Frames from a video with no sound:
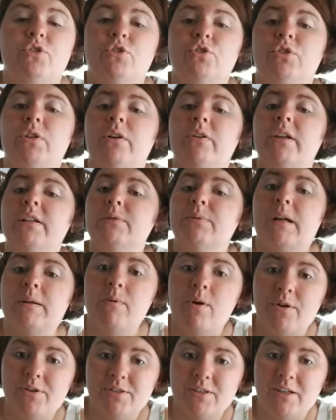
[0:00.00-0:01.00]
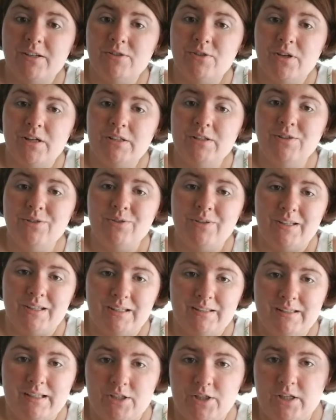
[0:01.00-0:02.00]
So that's what I'm always going to try to do,
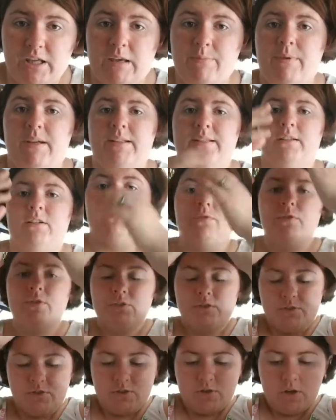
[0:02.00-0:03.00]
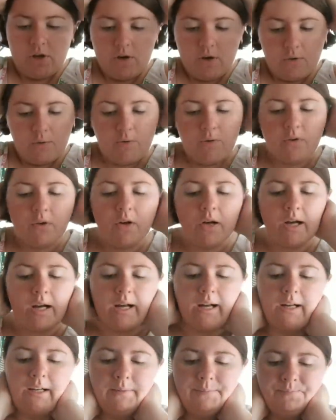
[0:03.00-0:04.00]
is educate myself. So,
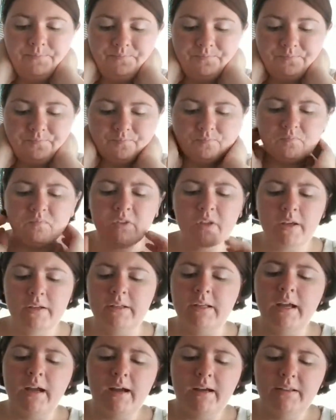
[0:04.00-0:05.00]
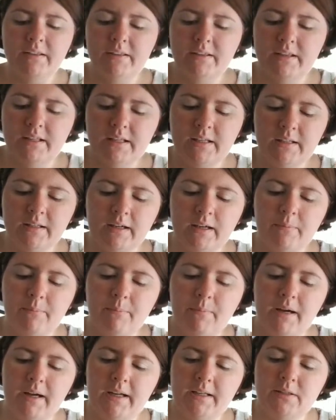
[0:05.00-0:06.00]
yeah, I think I
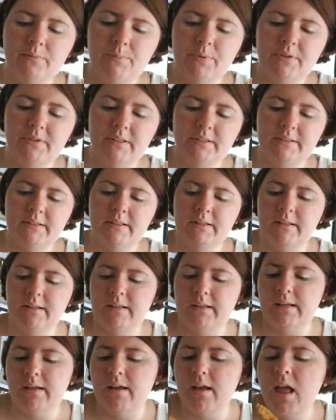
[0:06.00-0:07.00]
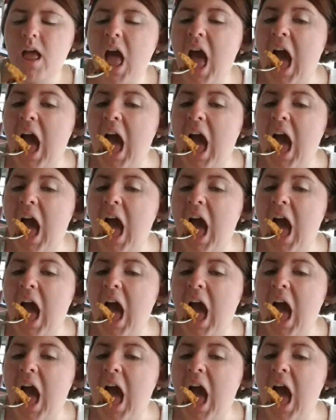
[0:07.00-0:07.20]
might put this in the...